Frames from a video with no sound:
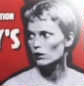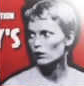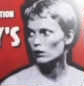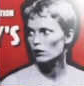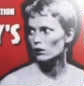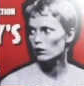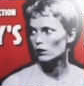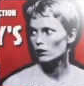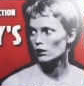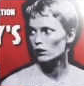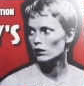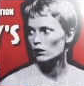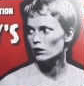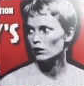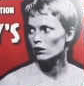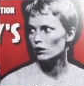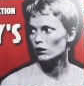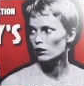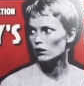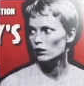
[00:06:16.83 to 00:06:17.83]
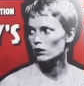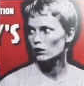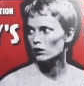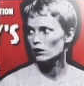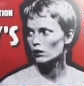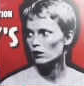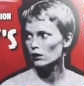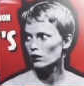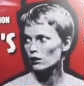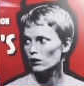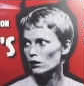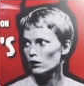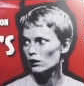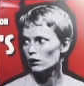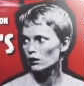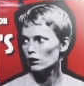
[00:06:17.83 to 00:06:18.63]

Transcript: Nobody speaks.